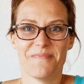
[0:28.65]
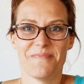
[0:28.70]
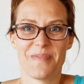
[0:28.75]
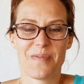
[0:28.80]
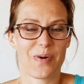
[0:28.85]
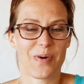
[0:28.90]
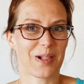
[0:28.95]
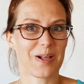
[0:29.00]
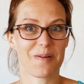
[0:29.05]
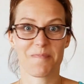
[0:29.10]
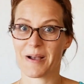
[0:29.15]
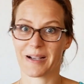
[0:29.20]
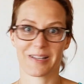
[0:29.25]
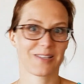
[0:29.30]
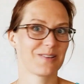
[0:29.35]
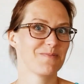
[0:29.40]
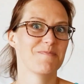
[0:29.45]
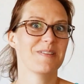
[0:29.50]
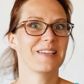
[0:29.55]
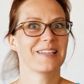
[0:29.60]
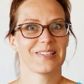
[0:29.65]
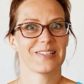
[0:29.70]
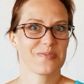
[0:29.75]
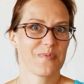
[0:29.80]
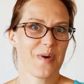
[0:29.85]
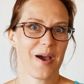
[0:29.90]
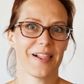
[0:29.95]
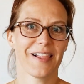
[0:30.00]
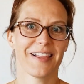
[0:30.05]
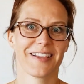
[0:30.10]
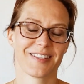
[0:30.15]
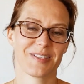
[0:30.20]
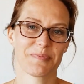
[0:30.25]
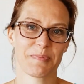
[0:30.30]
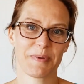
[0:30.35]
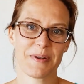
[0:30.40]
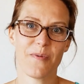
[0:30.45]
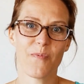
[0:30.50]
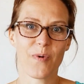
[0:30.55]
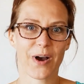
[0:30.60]
Welcome back to me as well. It's
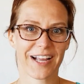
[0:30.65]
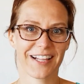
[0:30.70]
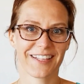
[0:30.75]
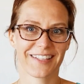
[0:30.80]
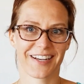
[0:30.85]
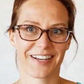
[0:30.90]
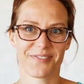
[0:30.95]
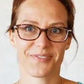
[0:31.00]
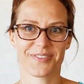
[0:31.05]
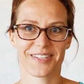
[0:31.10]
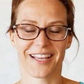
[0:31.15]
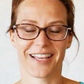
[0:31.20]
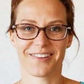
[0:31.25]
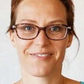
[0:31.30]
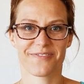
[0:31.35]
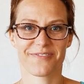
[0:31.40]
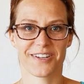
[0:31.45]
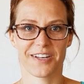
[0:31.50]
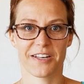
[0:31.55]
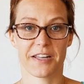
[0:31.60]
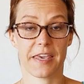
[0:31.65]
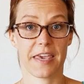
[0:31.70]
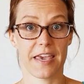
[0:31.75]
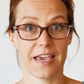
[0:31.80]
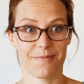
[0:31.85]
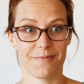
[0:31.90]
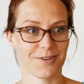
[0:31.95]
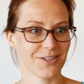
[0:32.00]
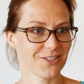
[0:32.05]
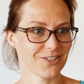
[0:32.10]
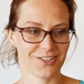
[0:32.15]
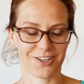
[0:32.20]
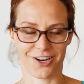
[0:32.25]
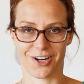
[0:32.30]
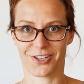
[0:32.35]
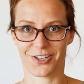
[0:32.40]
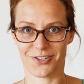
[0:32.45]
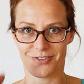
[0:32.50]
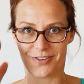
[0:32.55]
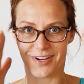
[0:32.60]
been a while that I've sat in front of the camera to talk
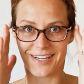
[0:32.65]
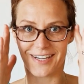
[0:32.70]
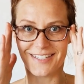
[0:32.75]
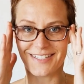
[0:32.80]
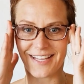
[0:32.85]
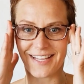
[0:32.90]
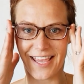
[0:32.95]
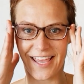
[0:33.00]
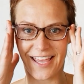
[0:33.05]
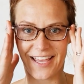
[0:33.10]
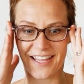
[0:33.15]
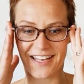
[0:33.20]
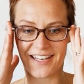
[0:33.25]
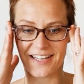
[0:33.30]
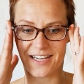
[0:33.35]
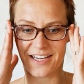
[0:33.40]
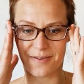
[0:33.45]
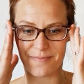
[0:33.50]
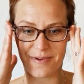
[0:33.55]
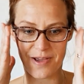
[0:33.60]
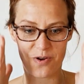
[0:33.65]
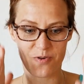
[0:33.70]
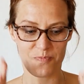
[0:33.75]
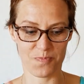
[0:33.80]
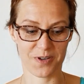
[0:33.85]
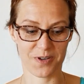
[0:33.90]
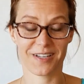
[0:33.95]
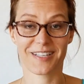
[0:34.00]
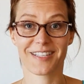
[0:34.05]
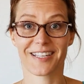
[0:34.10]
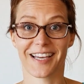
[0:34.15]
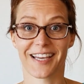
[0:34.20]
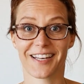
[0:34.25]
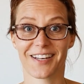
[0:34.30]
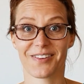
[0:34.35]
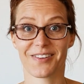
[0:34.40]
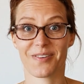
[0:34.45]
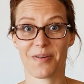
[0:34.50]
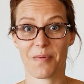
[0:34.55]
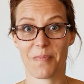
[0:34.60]
to you guys, and I hope you're
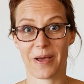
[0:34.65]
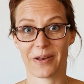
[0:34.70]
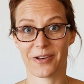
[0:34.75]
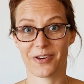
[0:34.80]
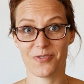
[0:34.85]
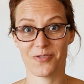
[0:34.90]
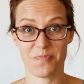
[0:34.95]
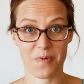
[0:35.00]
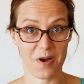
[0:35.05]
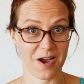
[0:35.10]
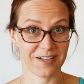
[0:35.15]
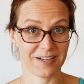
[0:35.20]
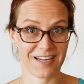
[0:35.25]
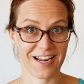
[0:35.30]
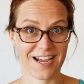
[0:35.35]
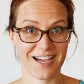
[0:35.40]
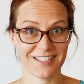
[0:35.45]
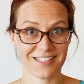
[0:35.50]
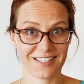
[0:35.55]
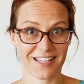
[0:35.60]
excited about a new podcast,